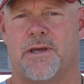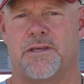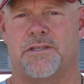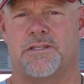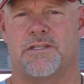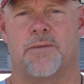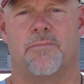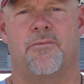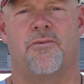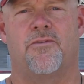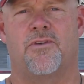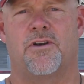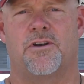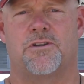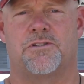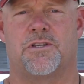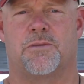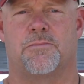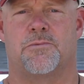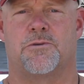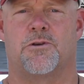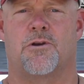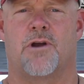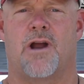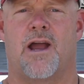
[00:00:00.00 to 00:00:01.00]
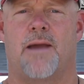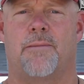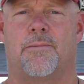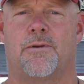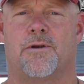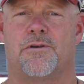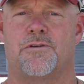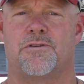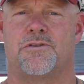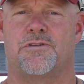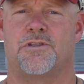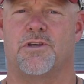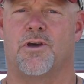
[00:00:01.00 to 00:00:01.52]
some of our
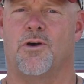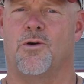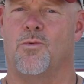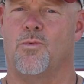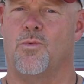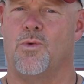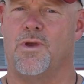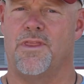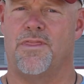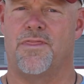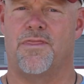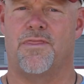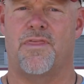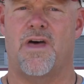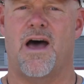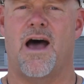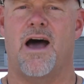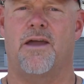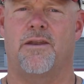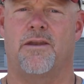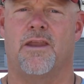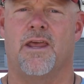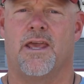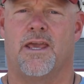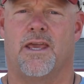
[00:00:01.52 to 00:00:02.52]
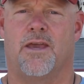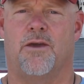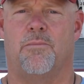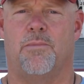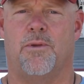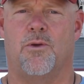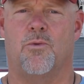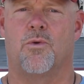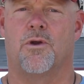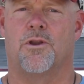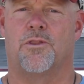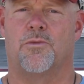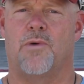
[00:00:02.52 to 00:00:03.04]
subscribers, so we thought it'd be
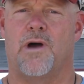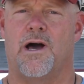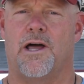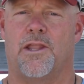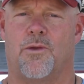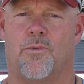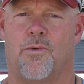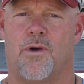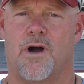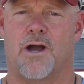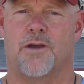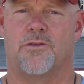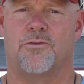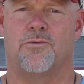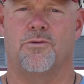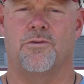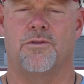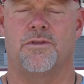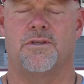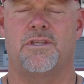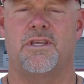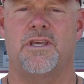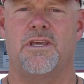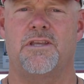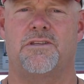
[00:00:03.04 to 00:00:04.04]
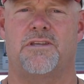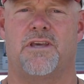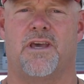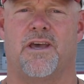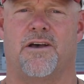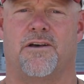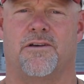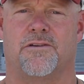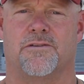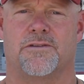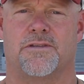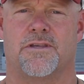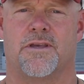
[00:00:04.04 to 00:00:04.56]
worthwhile to walk through the
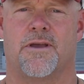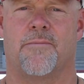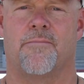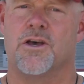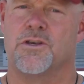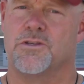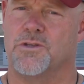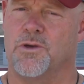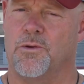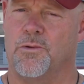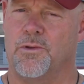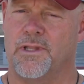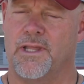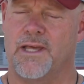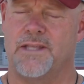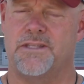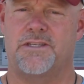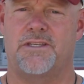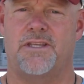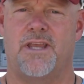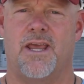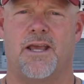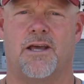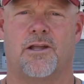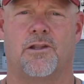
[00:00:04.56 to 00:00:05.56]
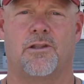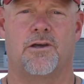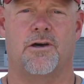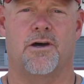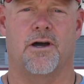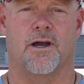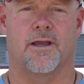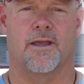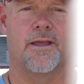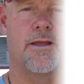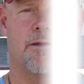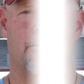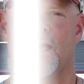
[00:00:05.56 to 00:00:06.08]
details. So let's take a
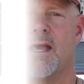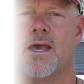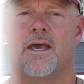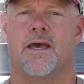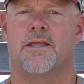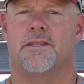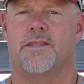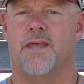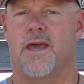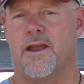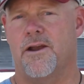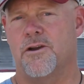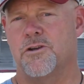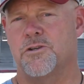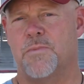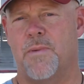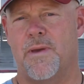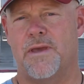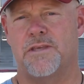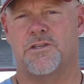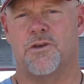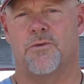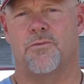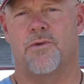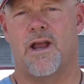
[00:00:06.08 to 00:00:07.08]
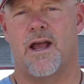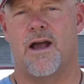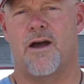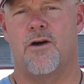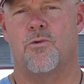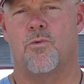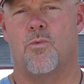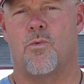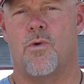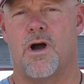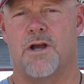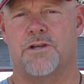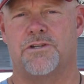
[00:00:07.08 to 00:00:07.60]
look. The airspace
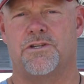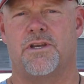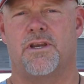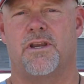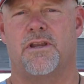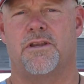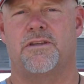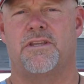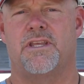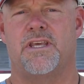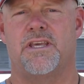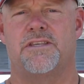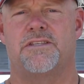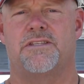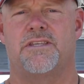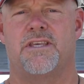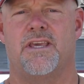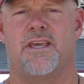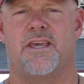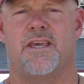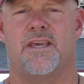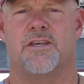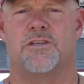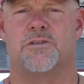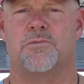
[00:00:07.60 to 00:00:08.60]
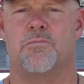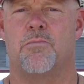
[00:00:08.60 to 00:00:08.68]
around Washington, D.C. is